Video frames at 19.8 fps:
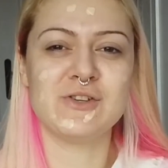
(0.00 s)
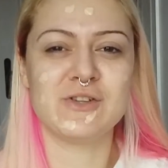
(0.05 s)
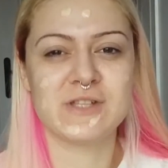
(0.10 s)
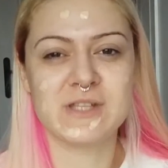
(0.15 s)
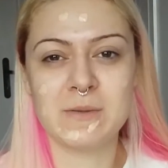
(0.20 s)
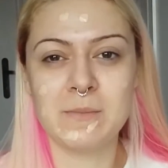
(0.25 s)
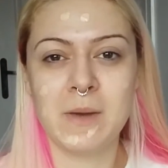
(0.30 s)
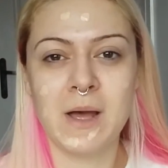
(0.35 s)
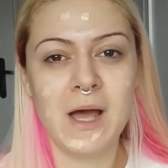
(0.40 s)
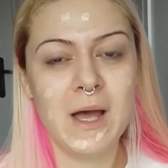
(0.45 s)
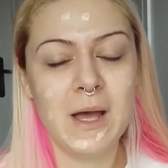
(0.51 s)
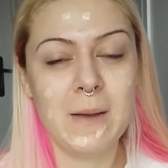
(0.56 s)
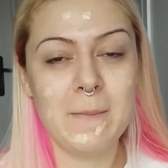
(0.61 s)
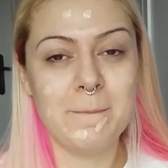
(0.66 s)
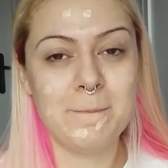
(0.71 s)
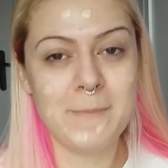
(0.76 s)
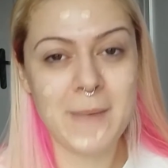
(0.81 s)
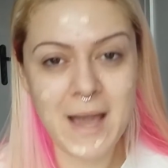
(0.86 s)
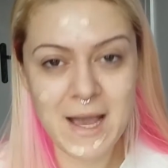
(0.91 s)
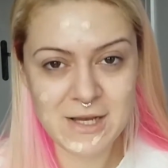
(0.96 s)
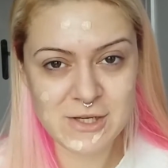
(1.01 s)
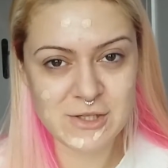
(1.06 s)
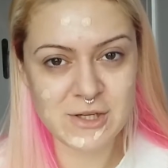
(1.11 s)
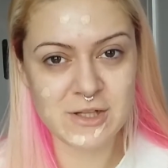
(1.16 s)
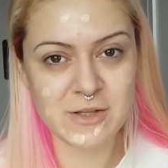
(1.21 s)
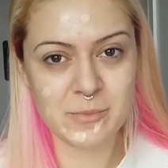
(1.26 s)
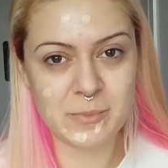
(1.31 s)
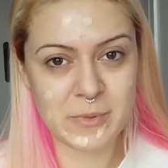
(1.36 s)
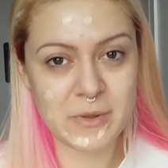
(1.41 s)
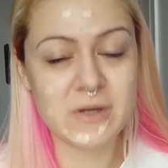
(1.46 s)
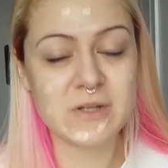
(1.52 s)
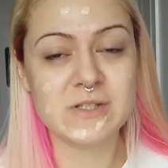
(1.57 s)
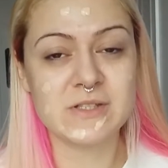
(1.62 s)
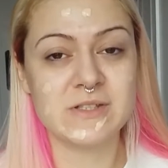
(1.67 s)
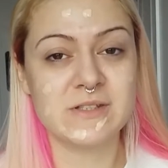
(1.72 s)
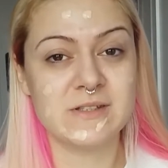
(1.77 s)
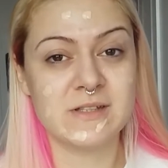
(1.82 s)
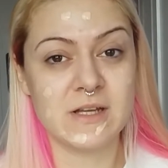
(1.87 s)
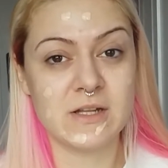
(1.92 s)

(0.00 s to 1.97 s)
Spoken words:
you're some magical person